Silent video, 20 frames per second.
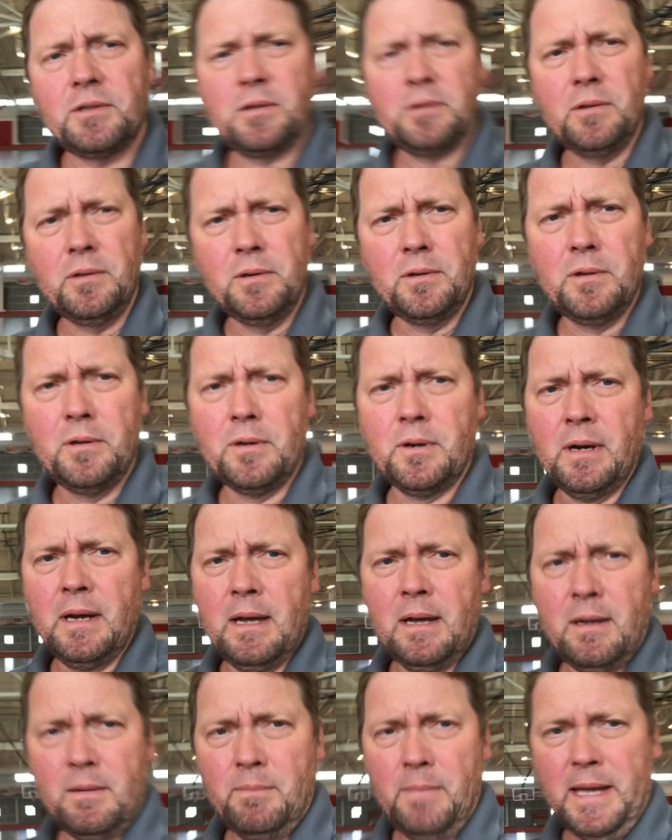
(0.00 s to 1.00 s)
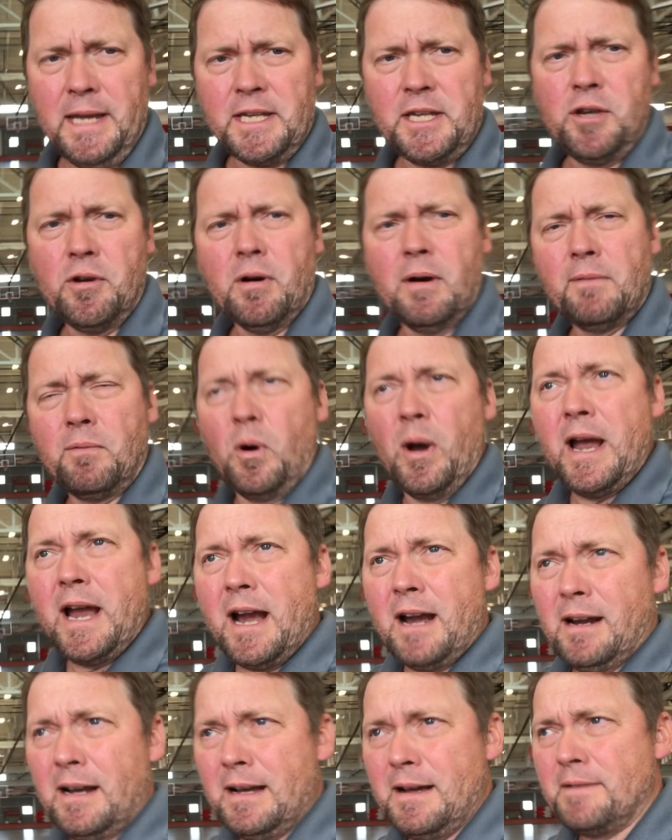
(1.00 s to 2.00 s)
to make you
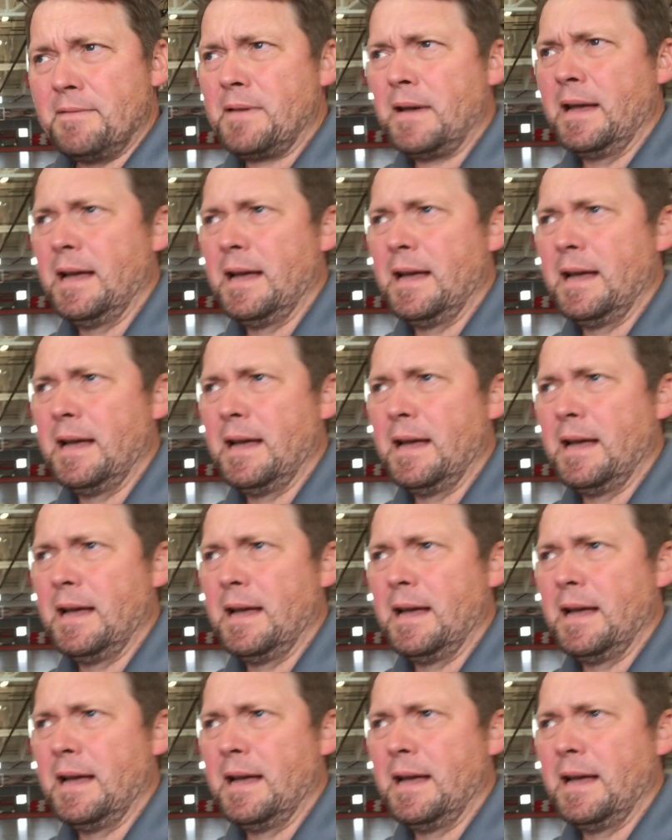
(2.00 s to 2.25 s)
aware of